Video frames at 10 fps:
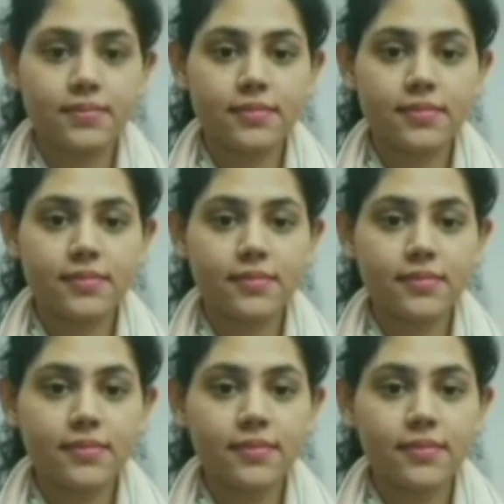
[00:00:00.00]

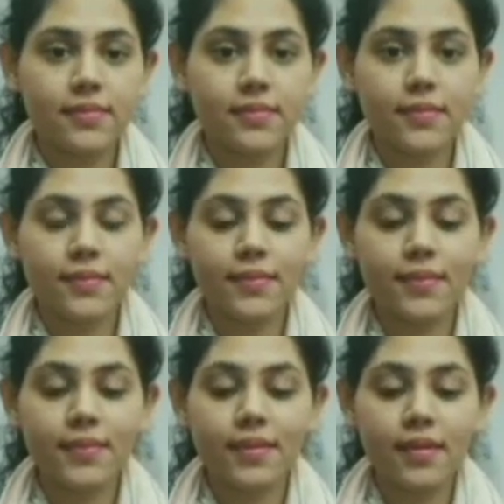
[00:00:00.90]

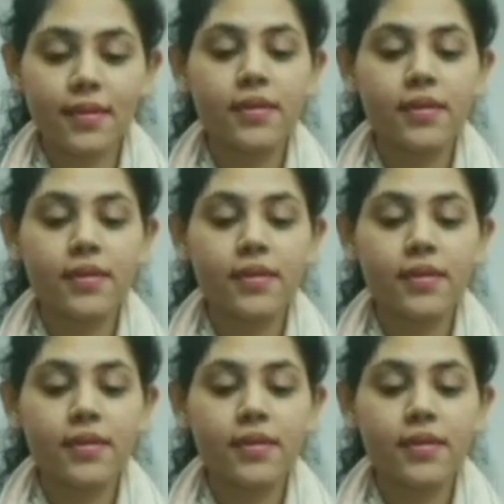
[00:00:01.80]
(silence)